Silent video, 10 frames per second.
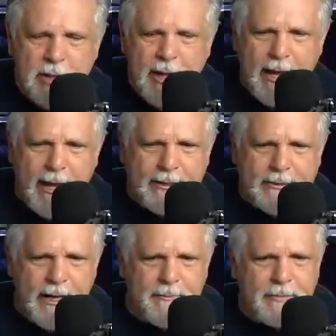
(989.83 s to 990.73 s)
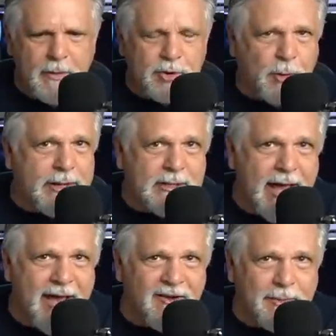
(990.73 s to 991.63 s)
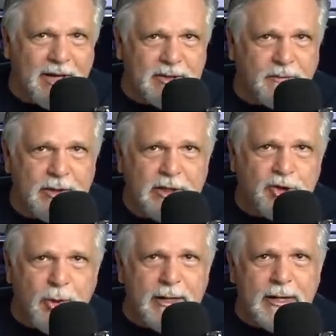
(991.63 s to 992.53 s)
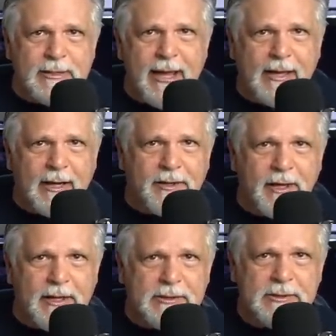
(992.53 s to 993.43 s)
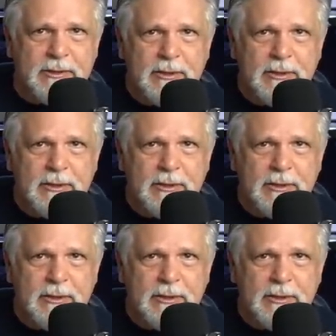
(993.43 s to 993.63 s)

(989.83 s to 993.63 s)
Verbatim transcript: And it was great to have, because if you need to treat a tank like this,